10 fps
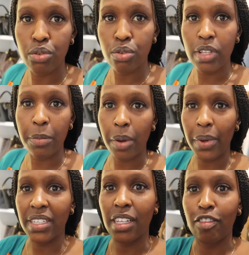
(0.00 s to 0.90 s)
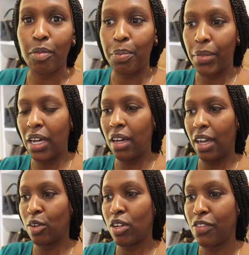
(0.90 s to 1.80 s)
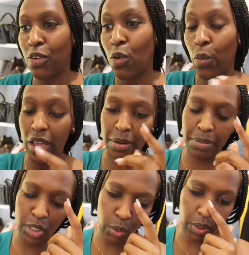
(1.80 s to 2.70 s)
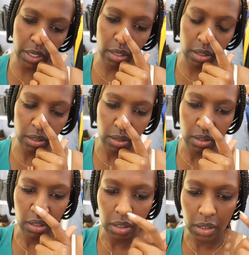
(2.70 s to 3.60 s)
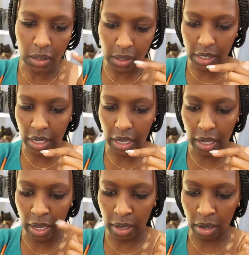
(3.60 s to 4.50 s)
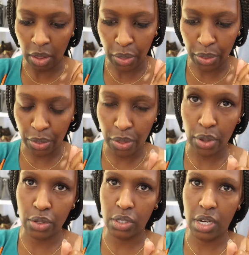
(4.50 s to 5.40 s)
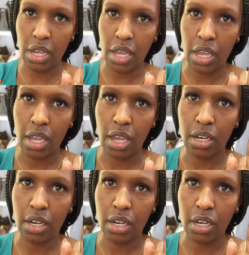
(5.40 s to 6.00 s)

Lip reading: do that by myself. I don't even know when, between today and Thursday.